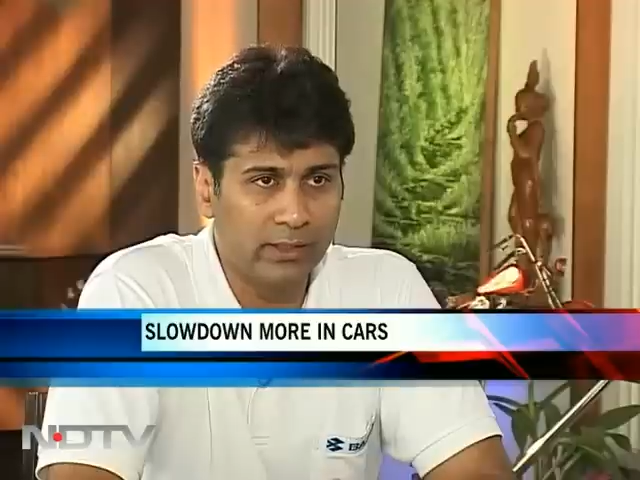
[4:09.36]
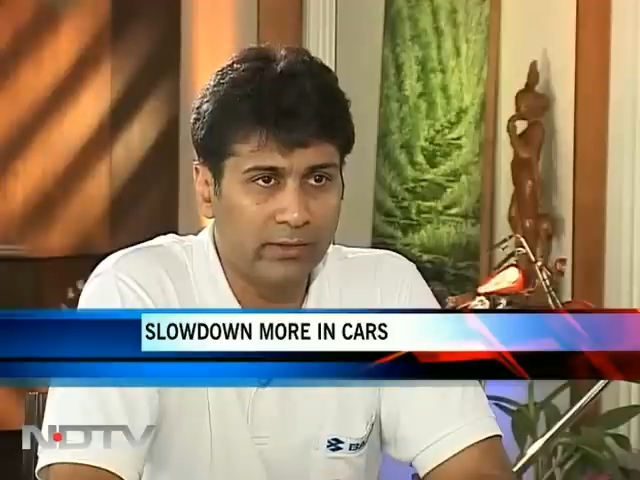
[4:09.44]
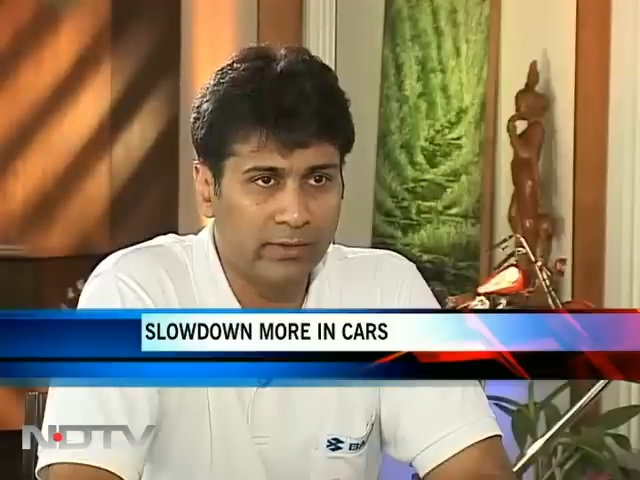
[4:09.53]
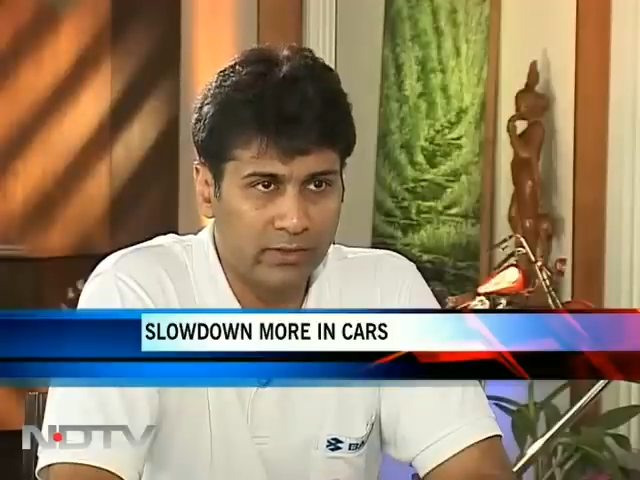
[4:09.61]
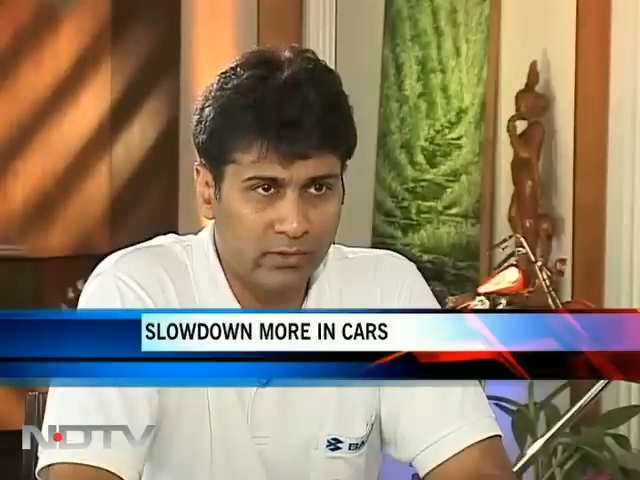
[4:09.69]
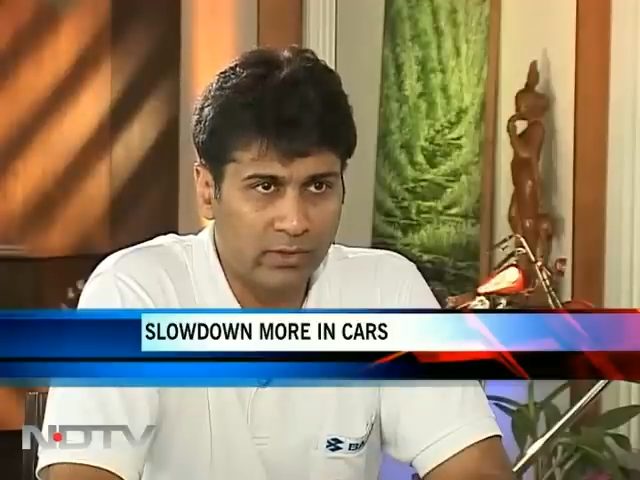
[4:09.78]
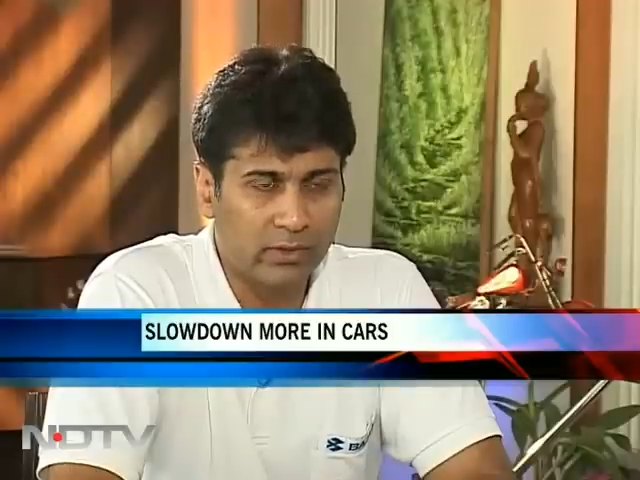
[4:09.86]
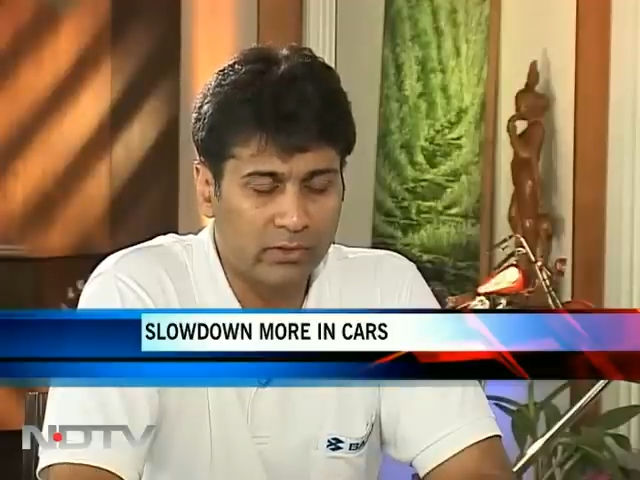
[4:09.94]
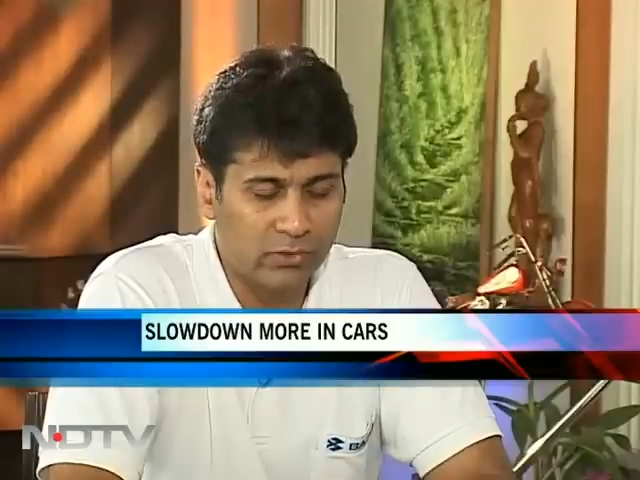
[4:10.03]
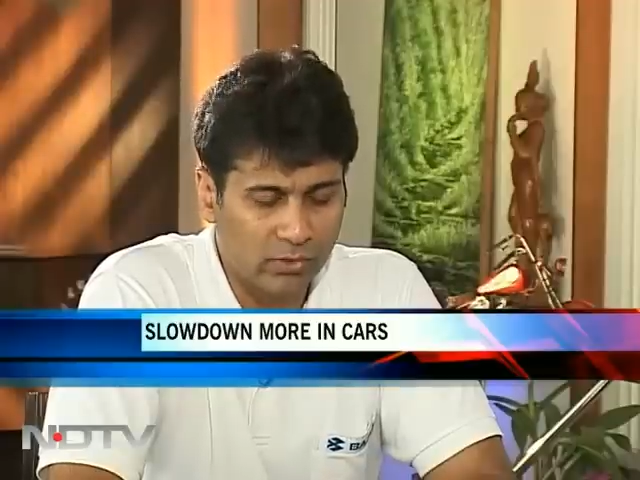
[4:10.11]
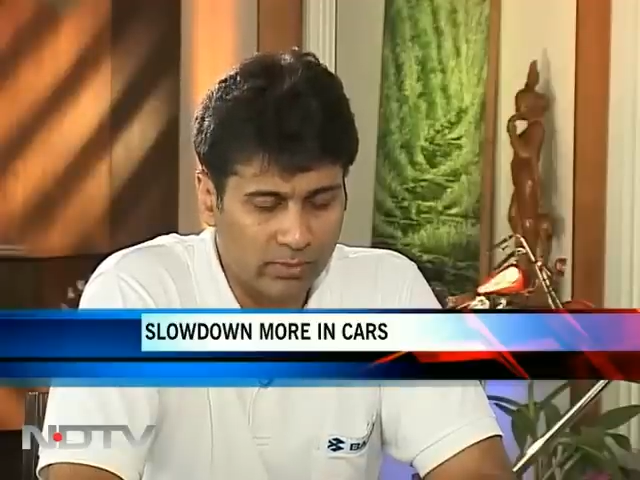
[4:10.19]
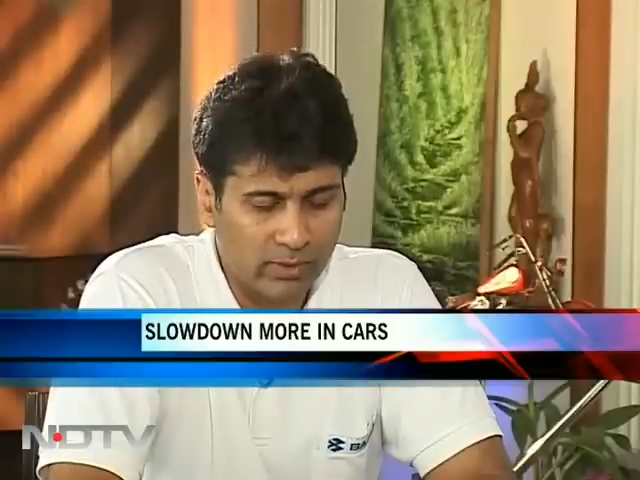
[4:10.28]
the increase to the
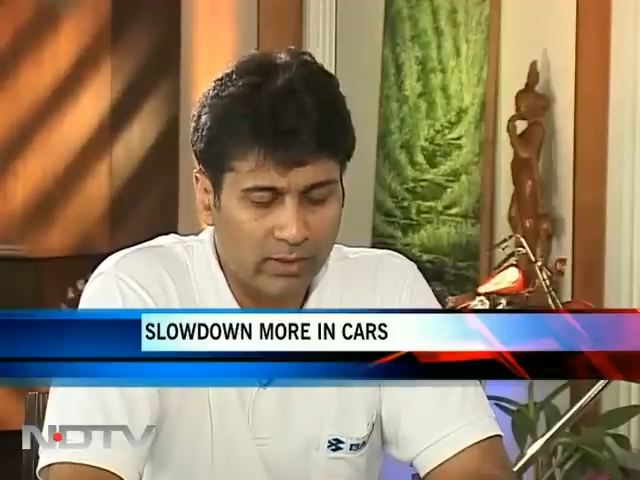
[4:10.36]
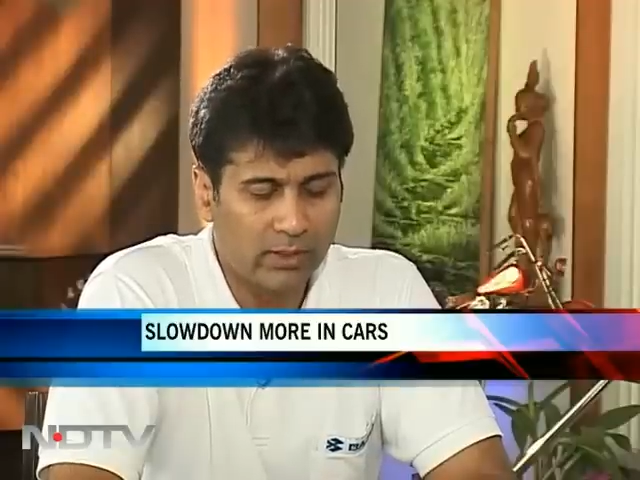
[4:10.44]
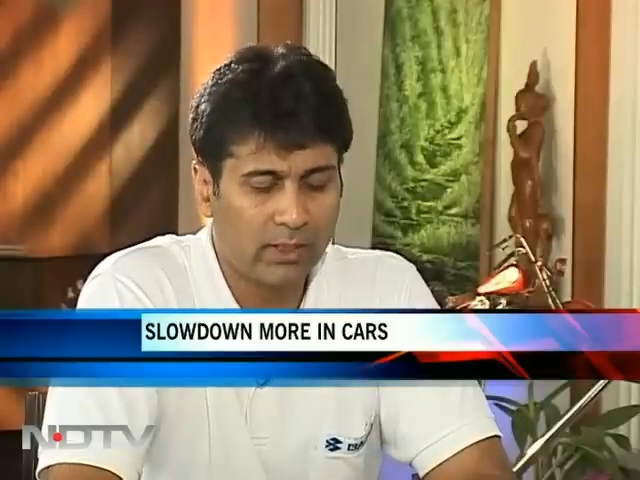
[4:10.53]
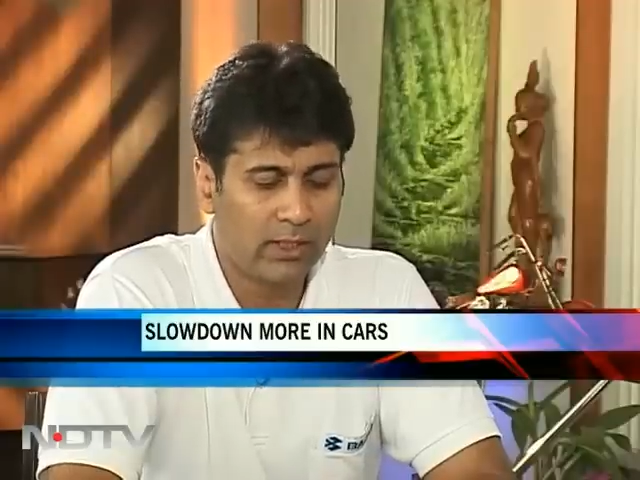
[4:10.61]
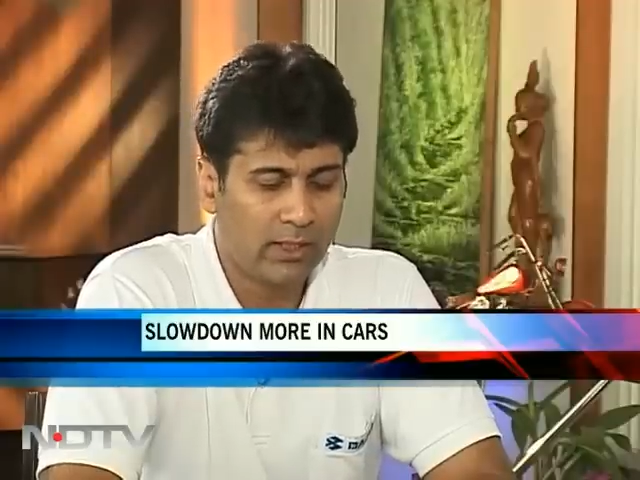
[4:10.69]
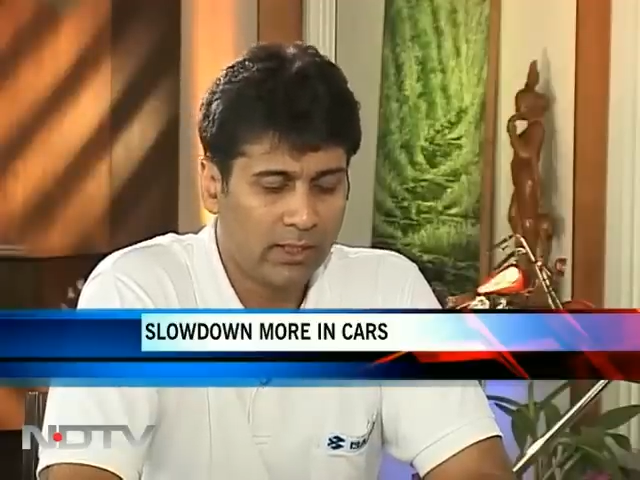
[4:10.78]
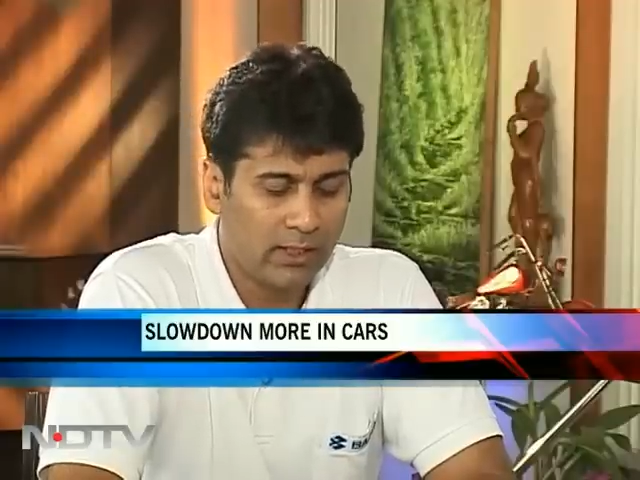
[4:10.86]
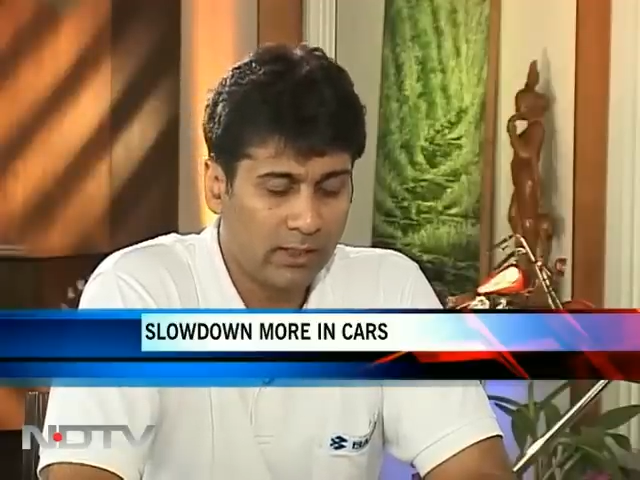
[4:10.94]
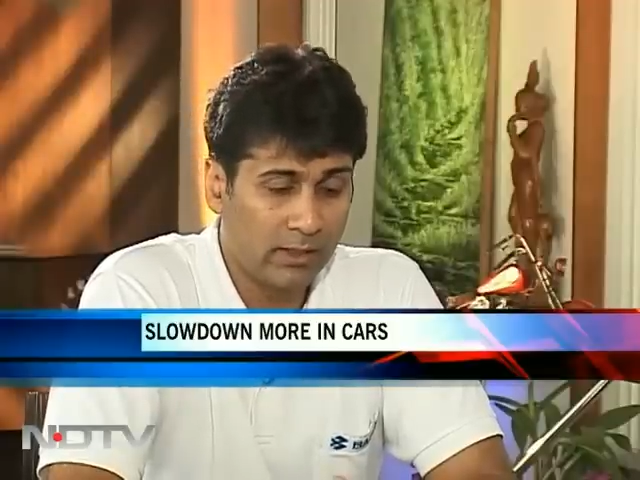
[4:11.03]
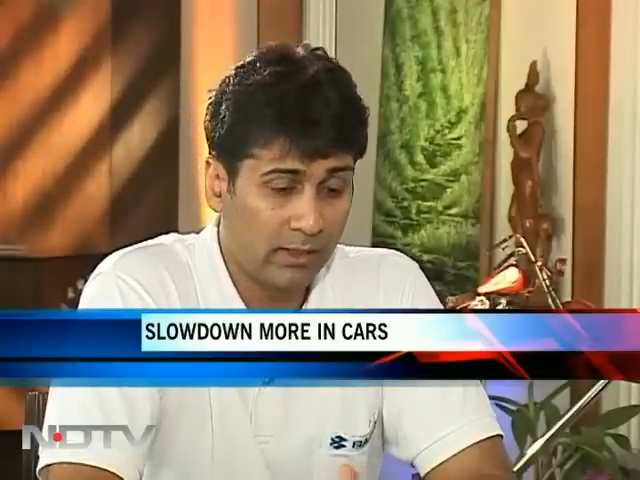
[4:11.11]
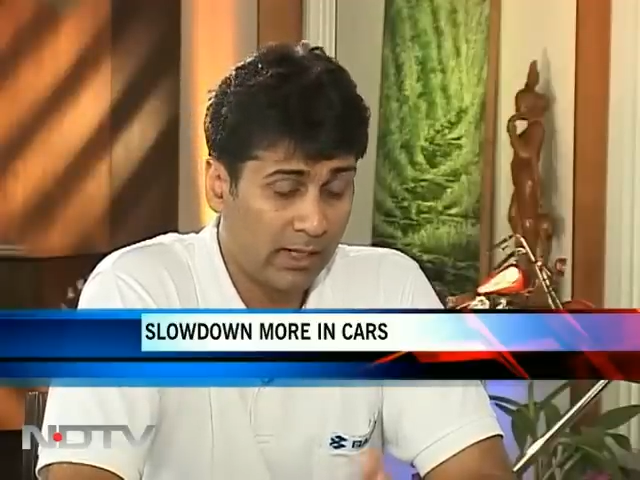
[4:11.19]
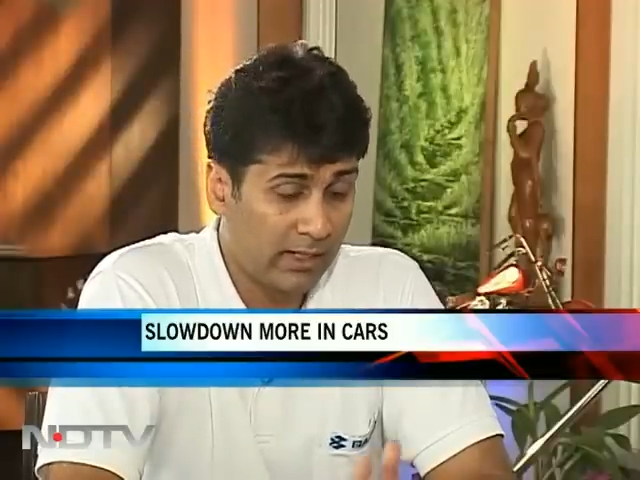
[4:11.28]
consumer.
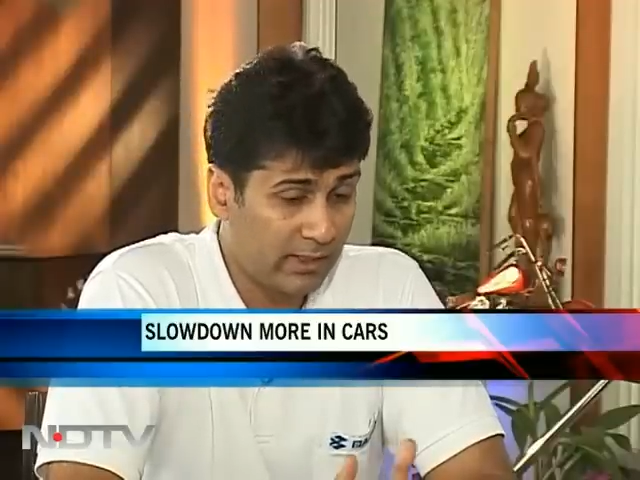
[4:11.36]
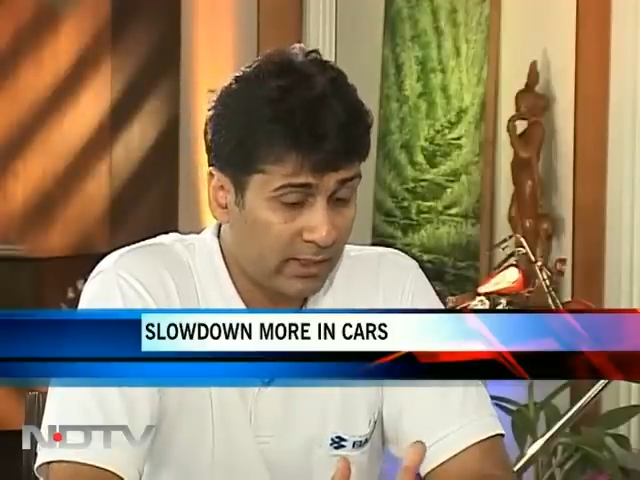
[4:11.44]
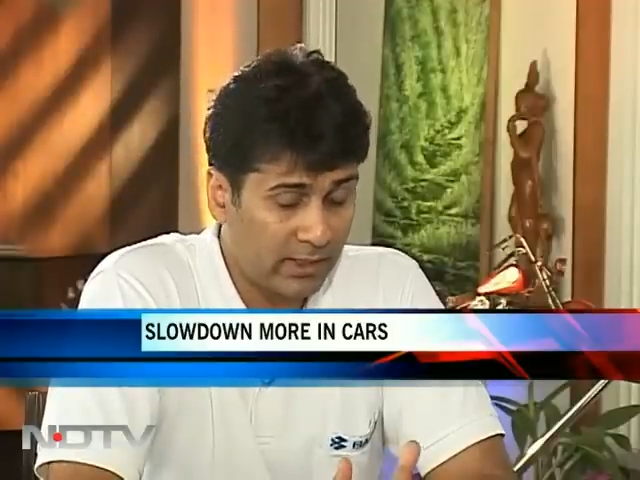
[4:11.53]
And